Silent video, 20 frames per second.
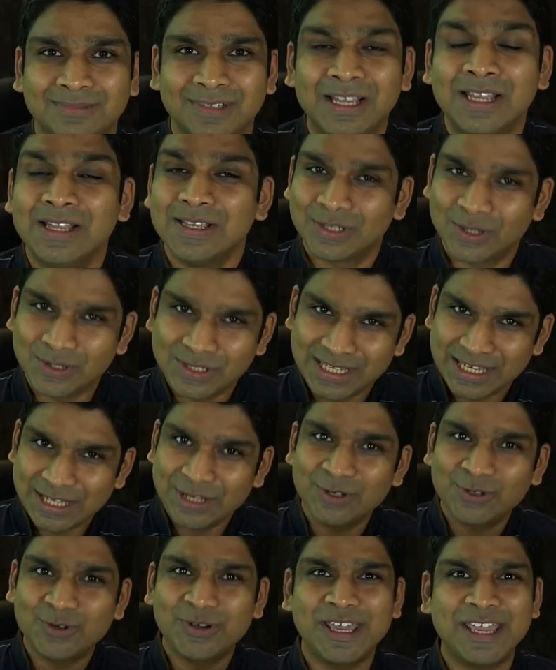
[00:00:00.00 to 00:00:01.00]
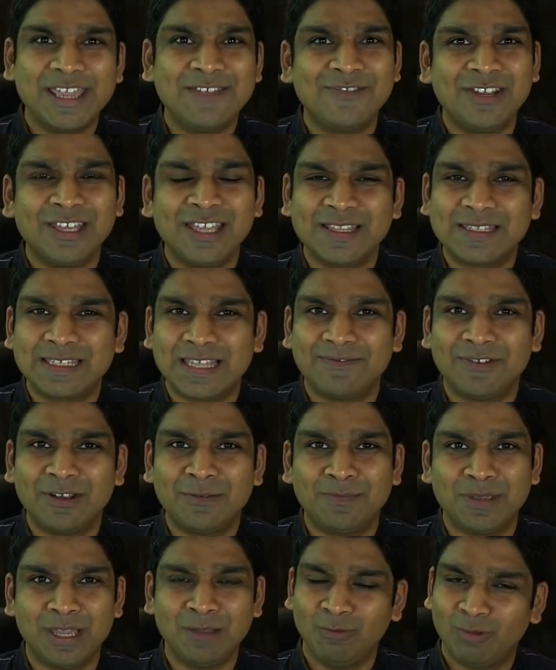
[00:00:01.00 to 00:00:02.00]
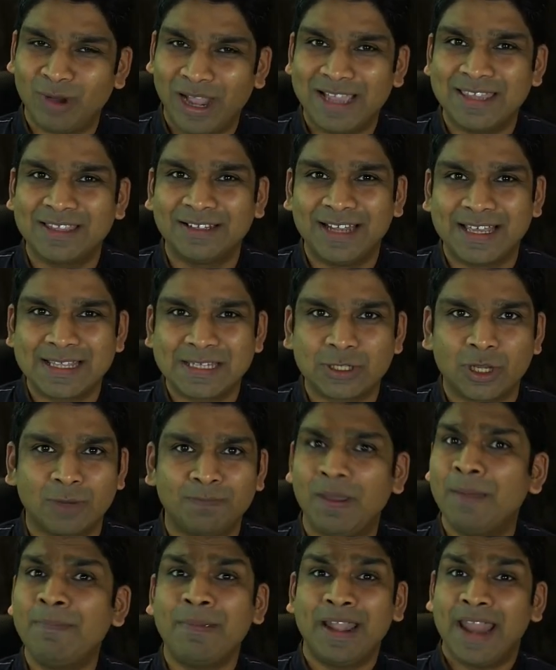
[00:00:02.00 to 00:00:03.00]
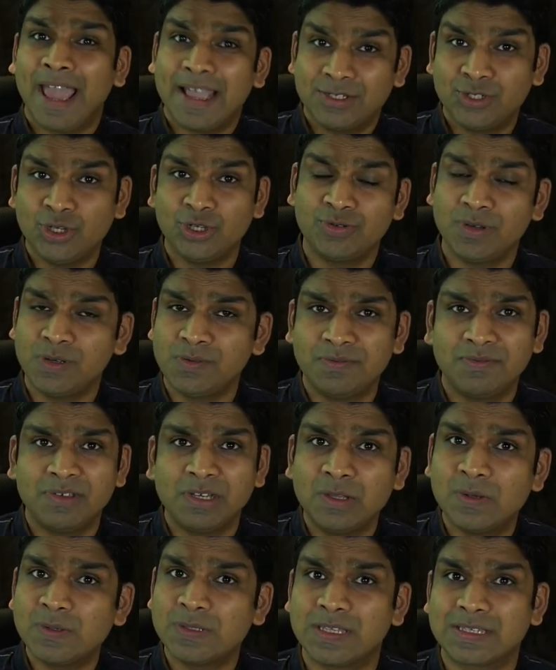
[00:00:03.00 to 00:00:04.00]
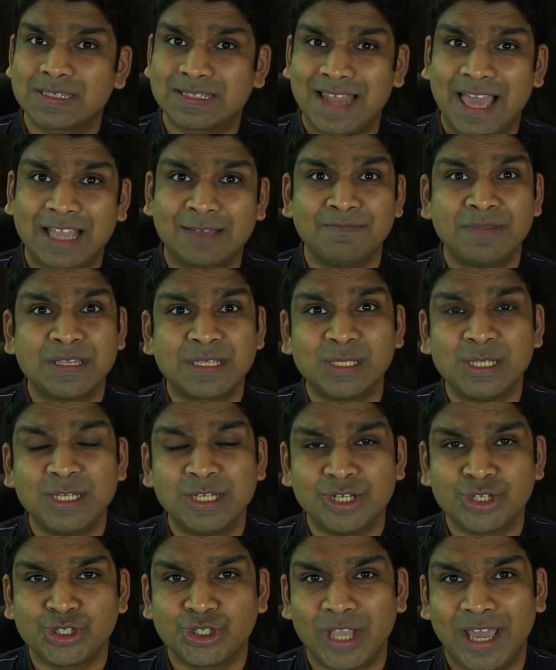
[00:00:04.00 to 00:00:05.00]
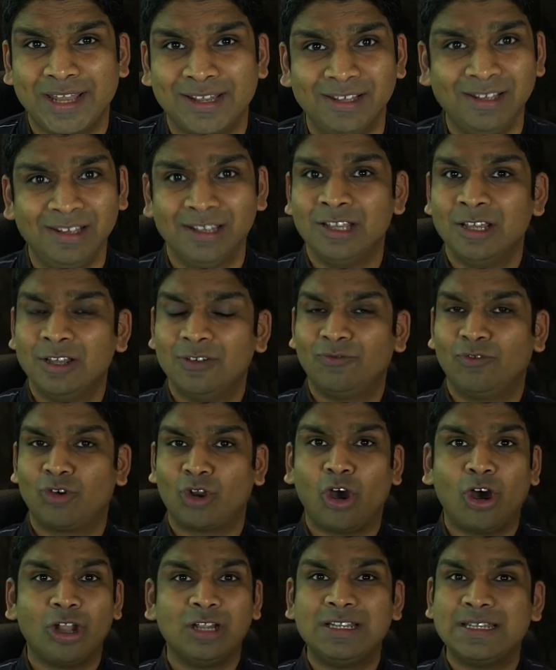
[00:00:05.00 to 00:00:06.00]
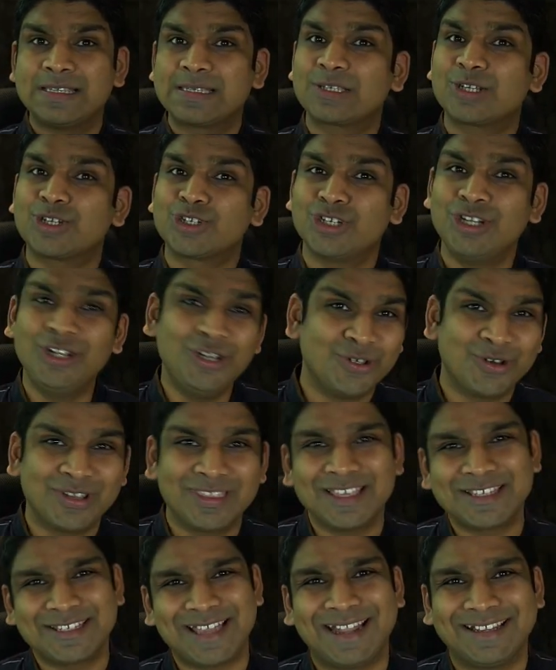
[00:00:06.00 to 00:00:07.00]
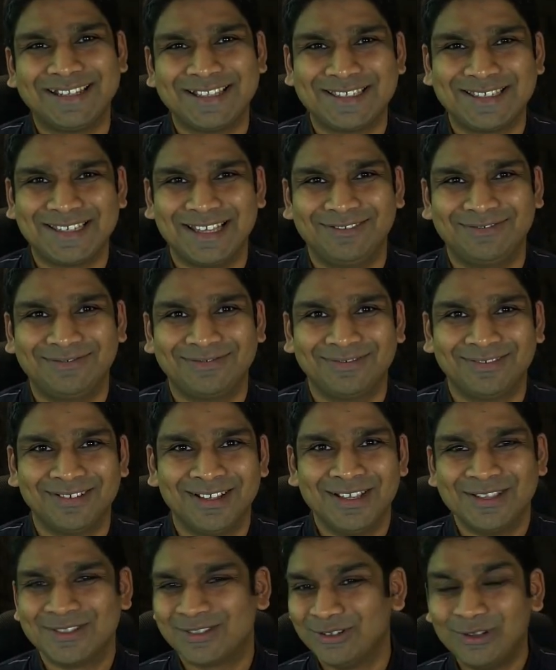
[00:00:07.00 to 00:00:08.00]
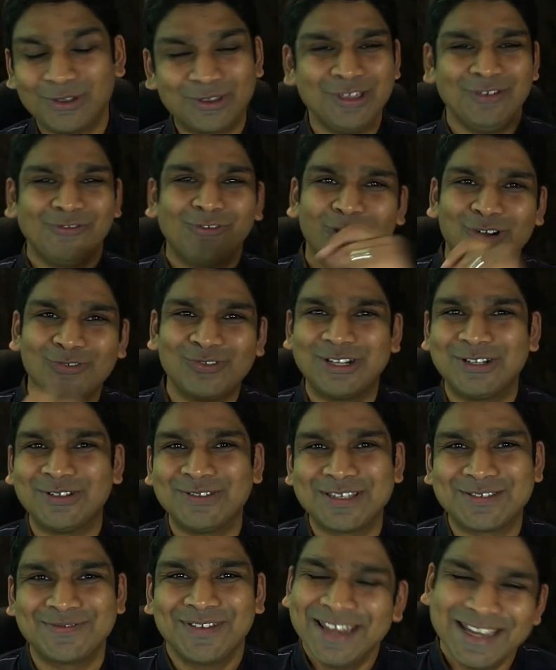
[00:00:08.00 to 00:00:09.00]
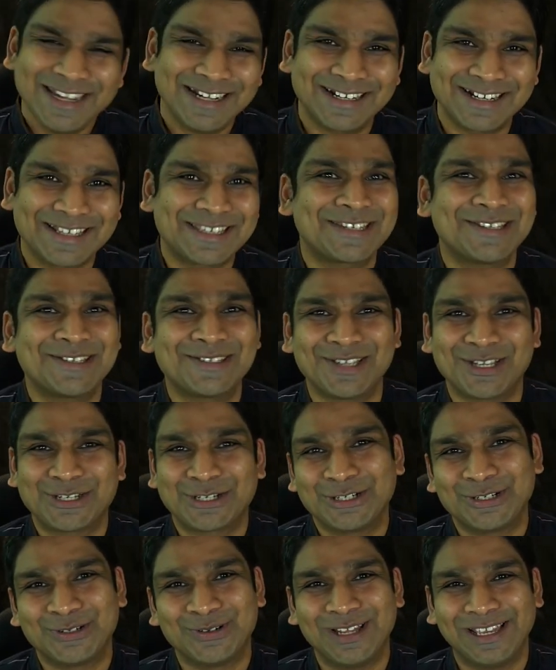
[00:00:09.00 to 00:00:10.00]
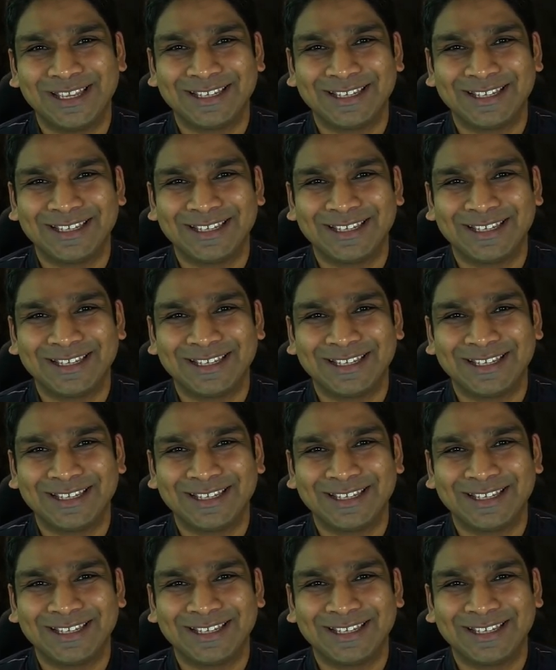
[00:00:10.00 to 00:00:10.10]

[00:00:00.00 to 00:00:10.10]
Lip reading: So see you today evening at 7 p.m. via the desktop app. And as usual, we will use the Slack miscellaneous channel for all discussion during the chat itself. So looking forward to this very interesting session today.